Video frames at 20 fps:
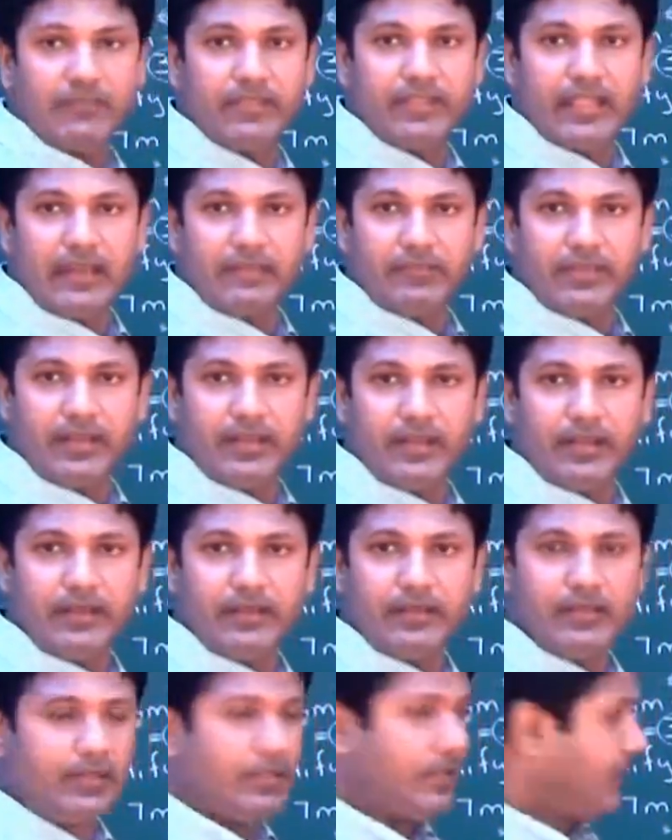that we
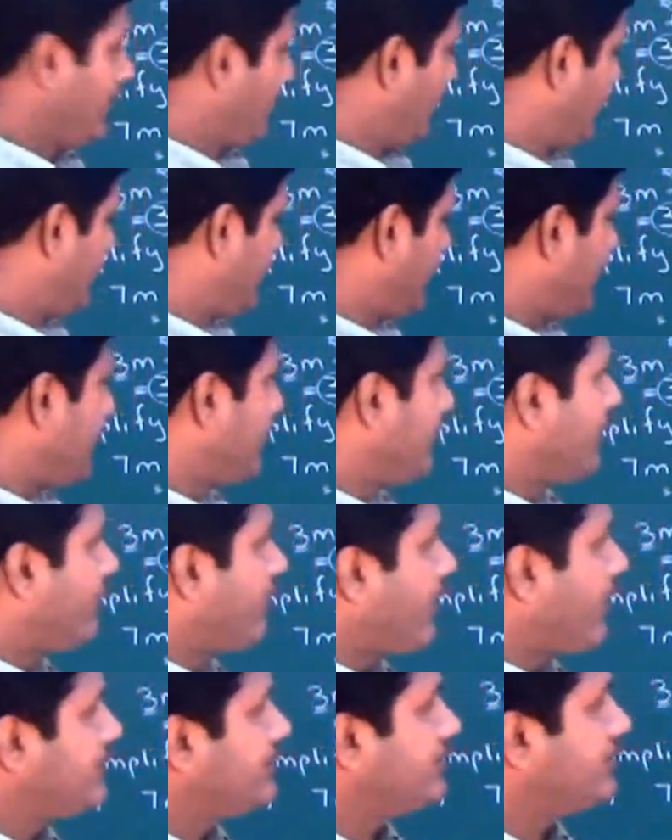learned, and then the
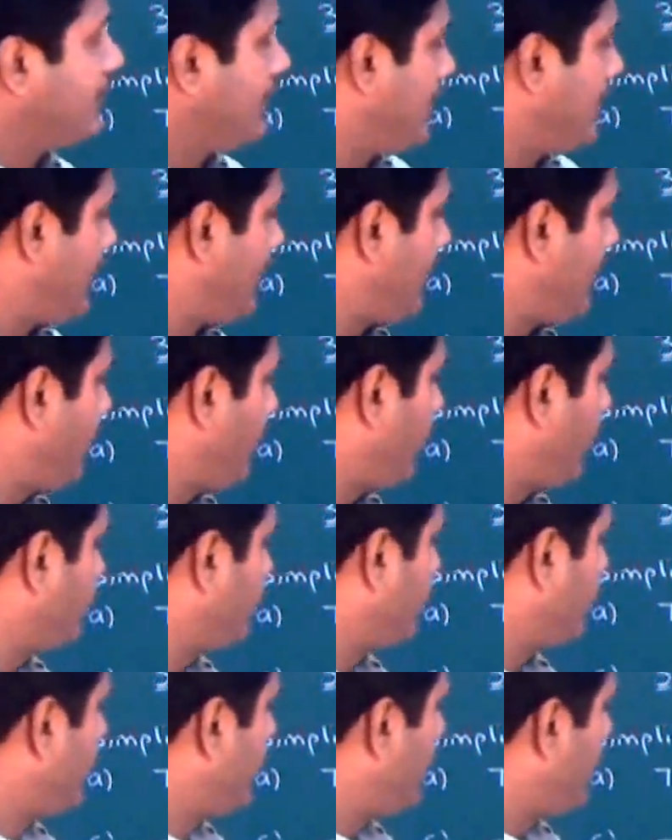rest, and then we
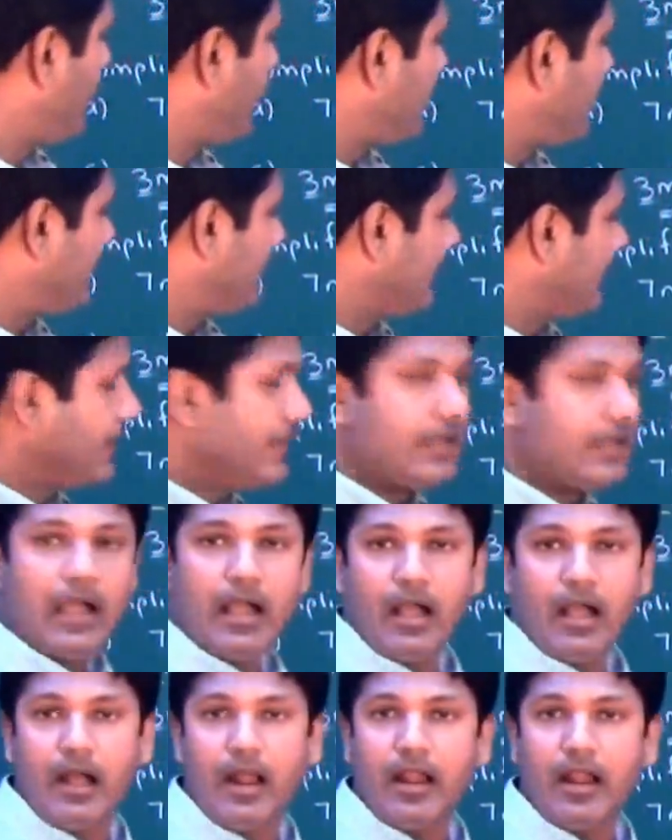also learned about
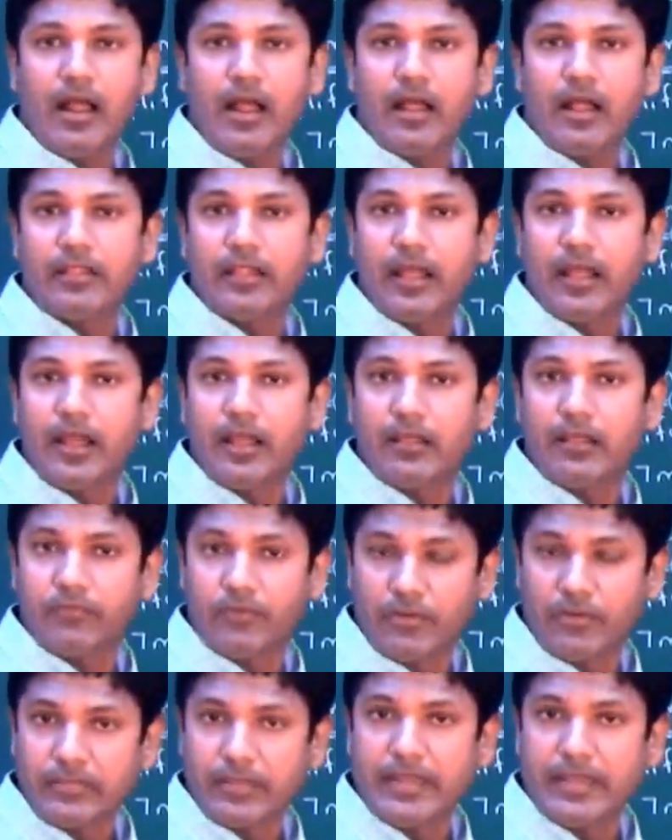
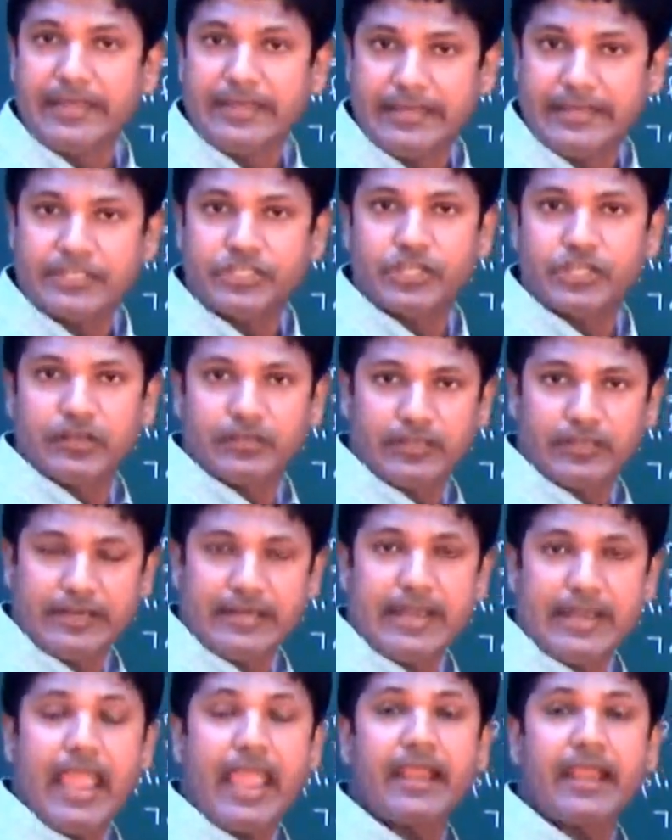from the integer, the
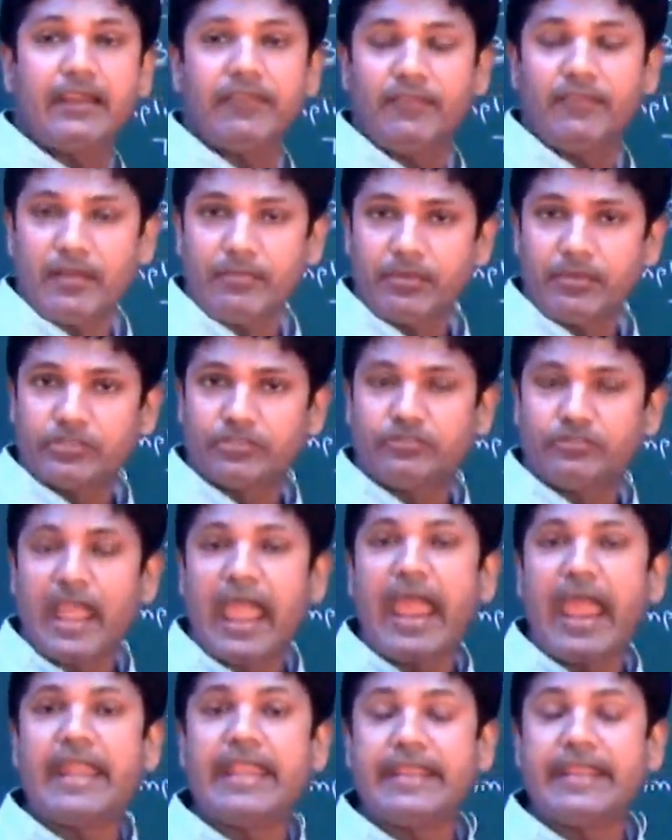negative numbers,
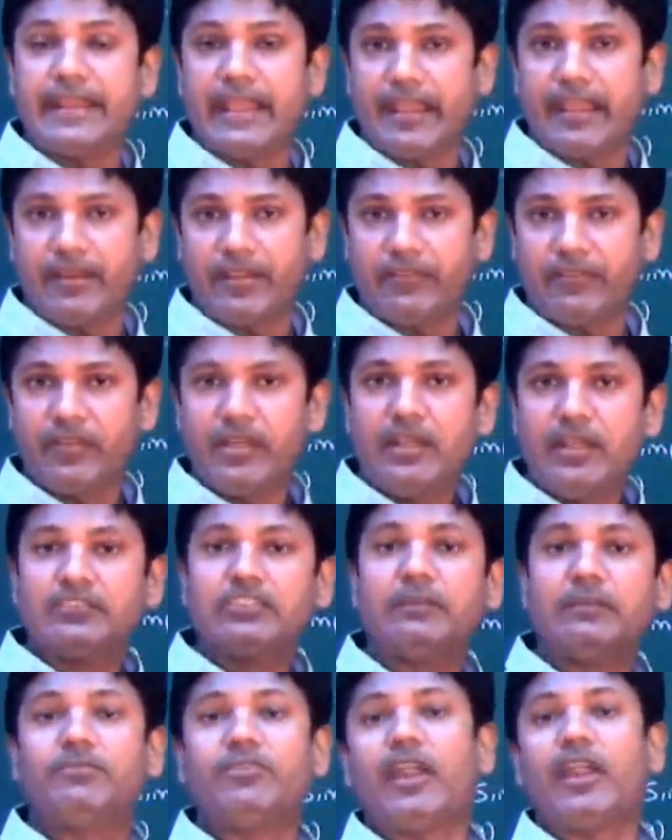adding negative,
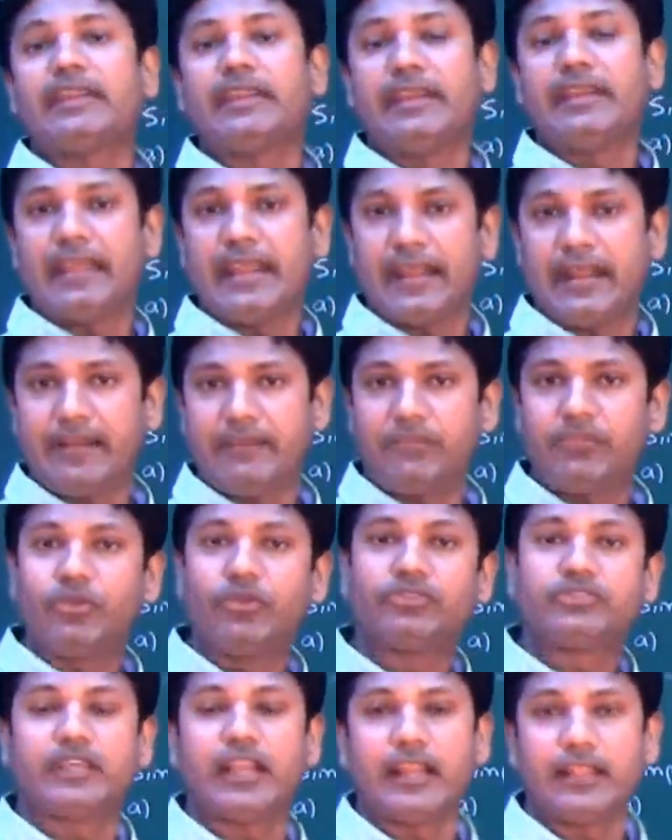subtracting negative,
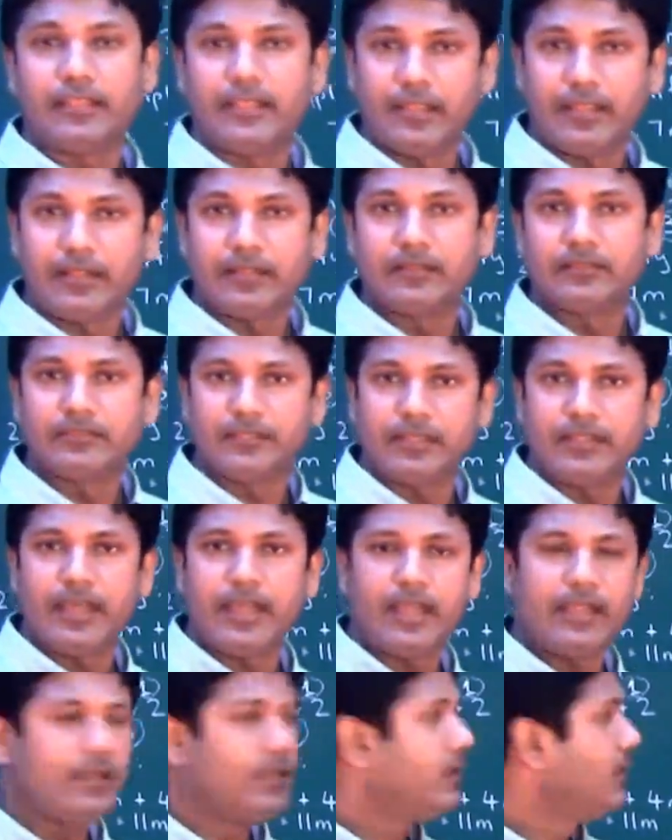those kind of things. See
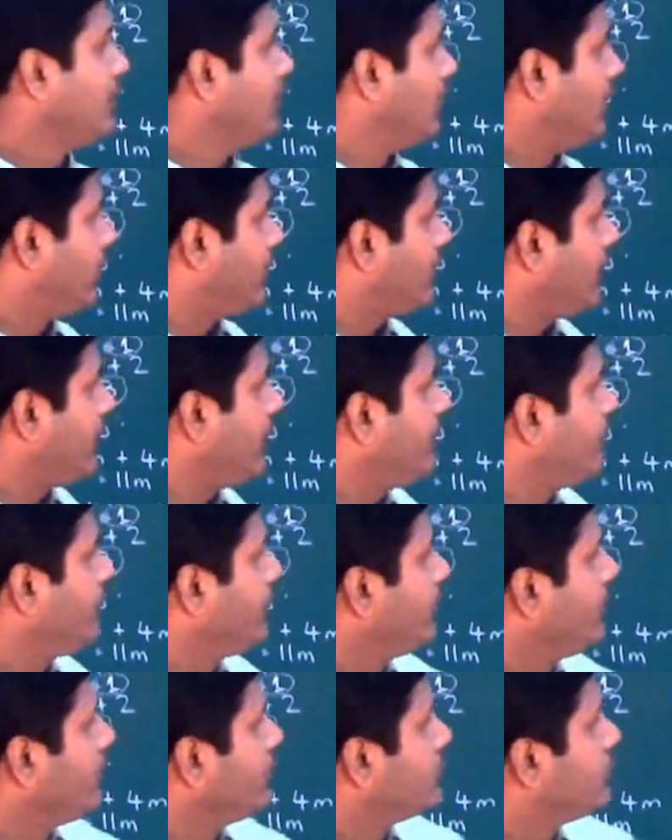that? Okay.
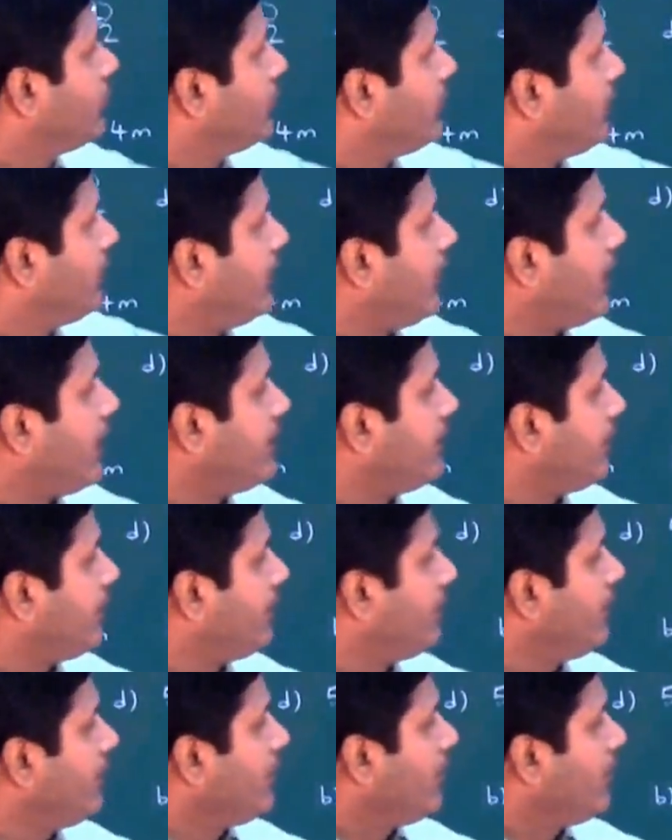So and the